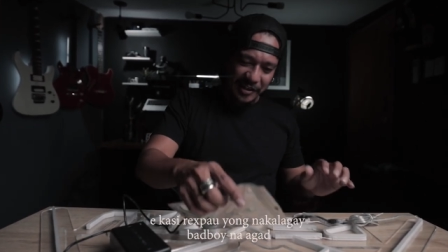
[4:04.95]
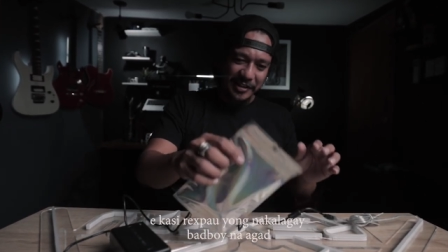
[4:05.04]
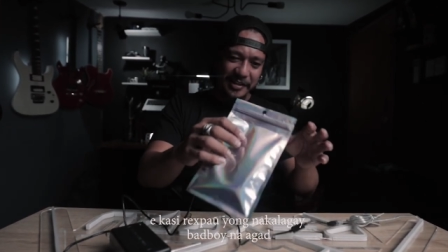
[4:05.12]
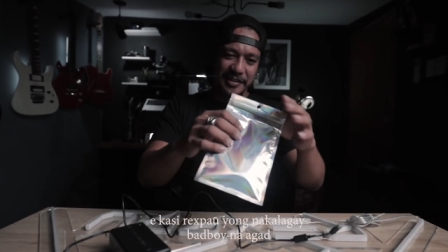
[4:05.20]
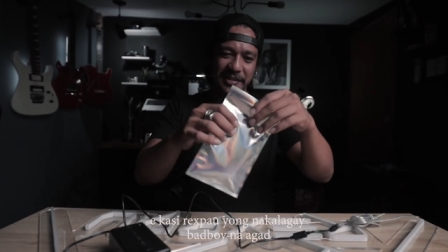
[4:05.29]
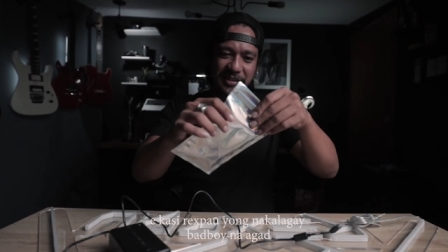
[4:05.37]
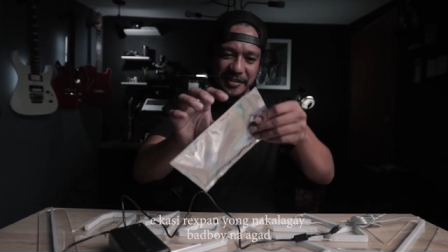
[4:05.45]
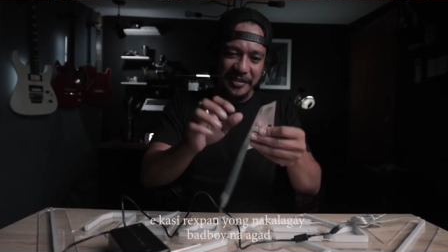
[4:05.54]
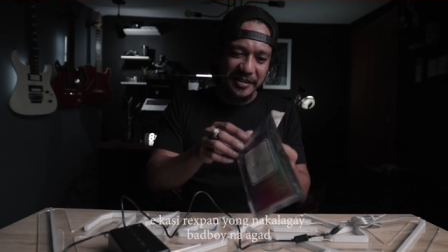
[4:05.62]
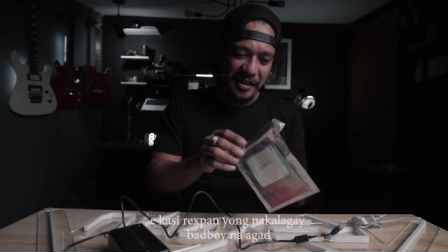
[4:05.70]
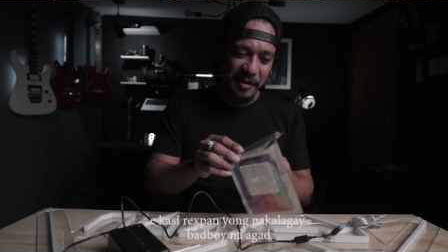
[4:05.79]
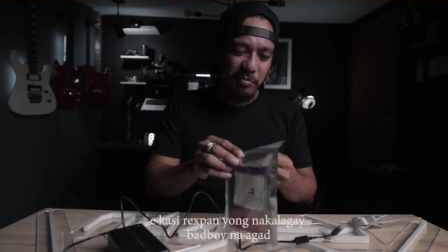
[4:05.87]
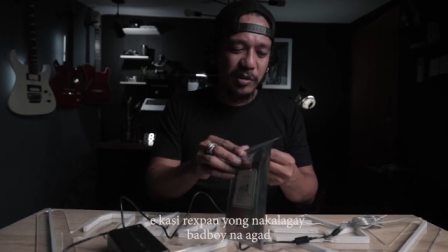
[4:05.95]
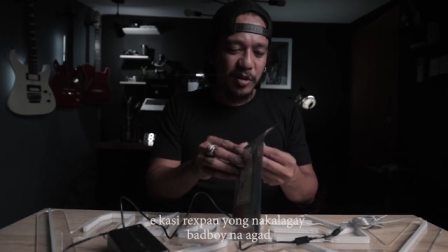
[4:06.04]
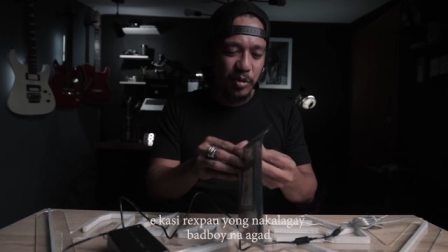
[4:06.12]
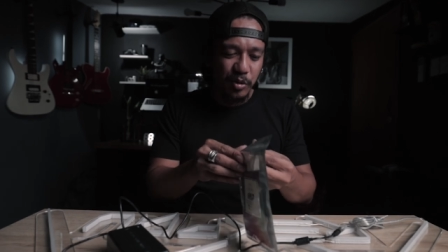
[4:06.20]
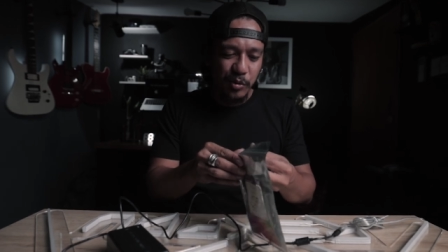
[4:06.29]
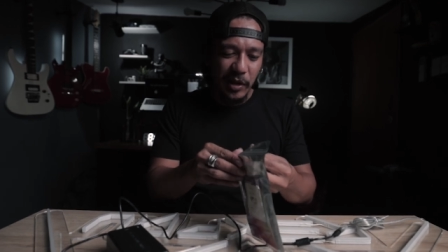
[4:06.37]
eh,
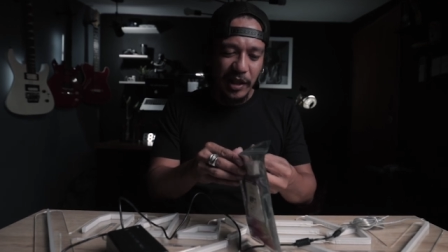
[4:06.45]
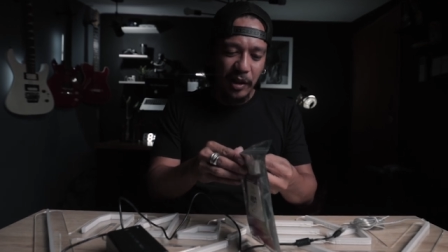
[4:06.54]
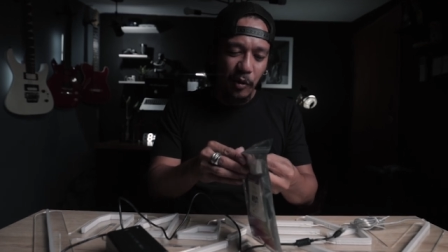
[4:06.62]
to sweet